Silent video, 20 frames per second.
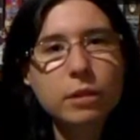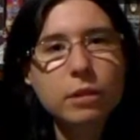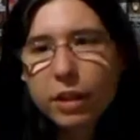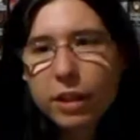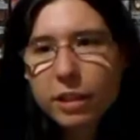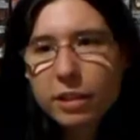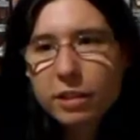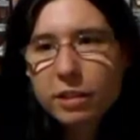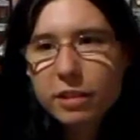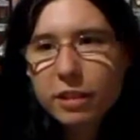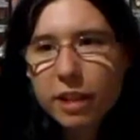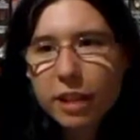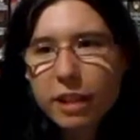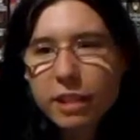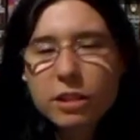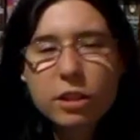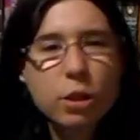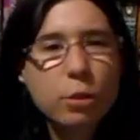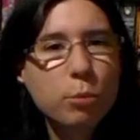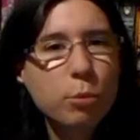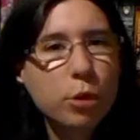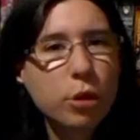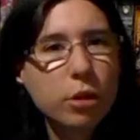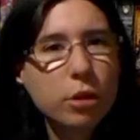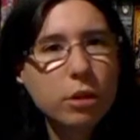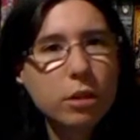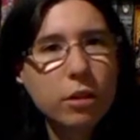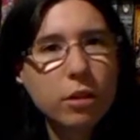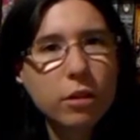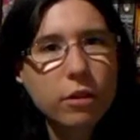This is the
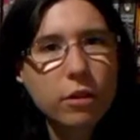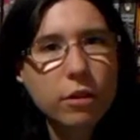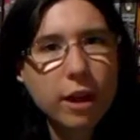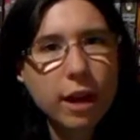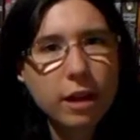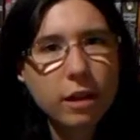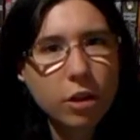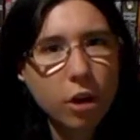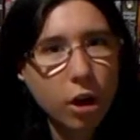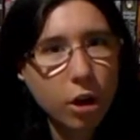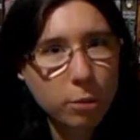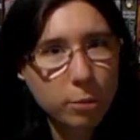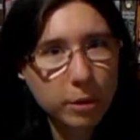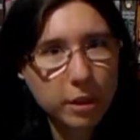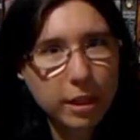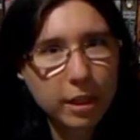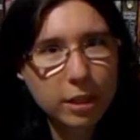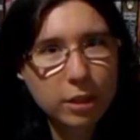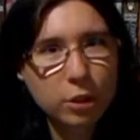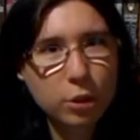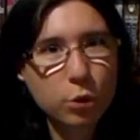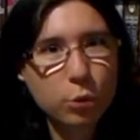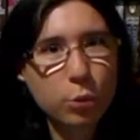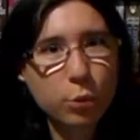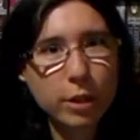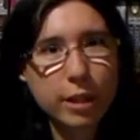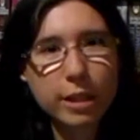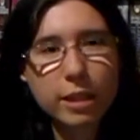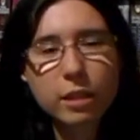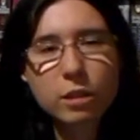book that got me into
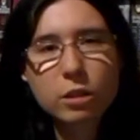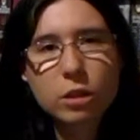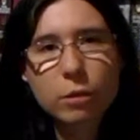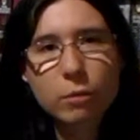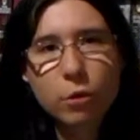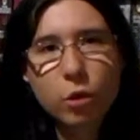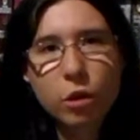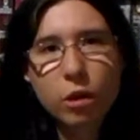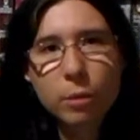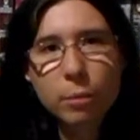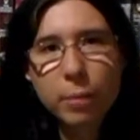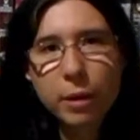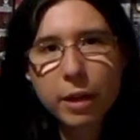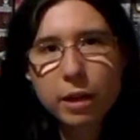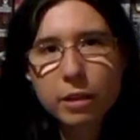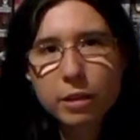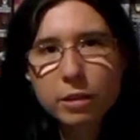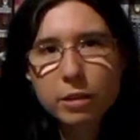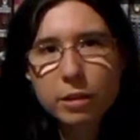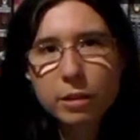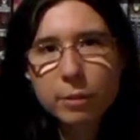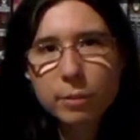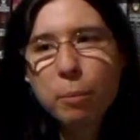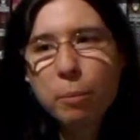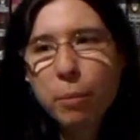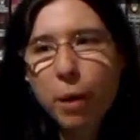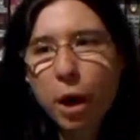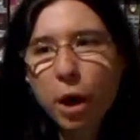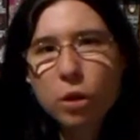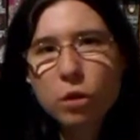reading Tamora Pierce
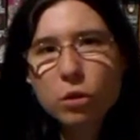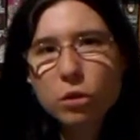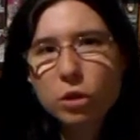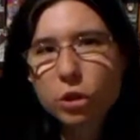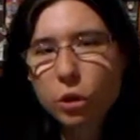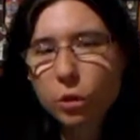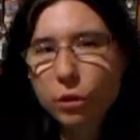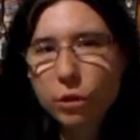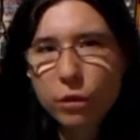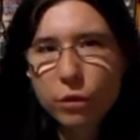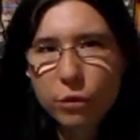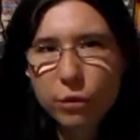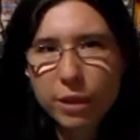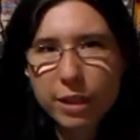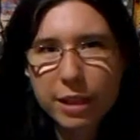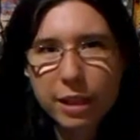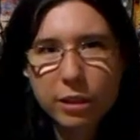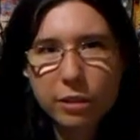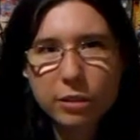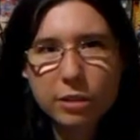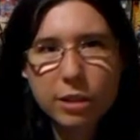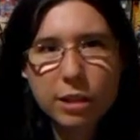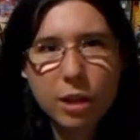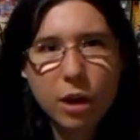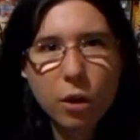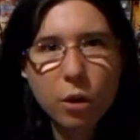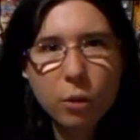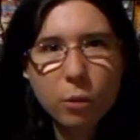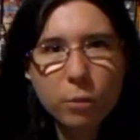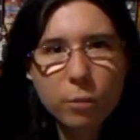about 2 or 3 years
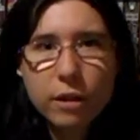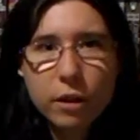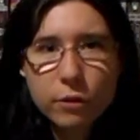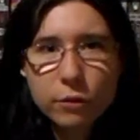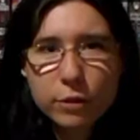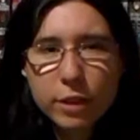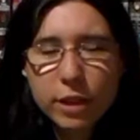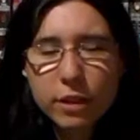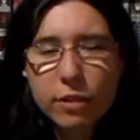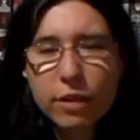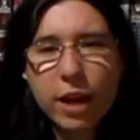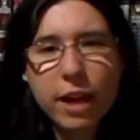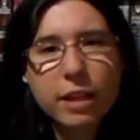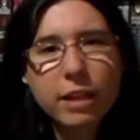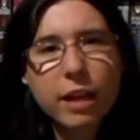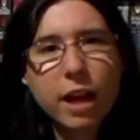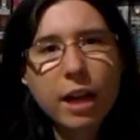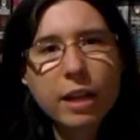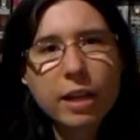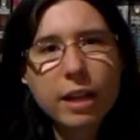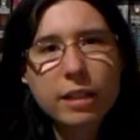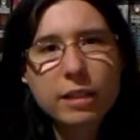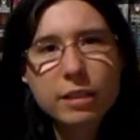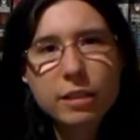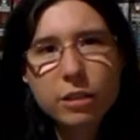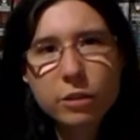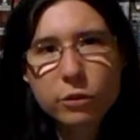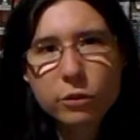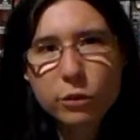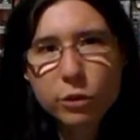ago. I loved it then and I
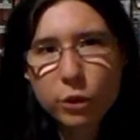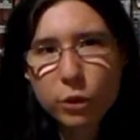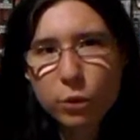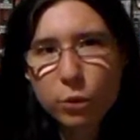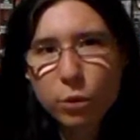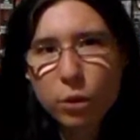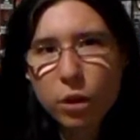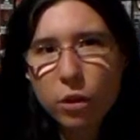still do,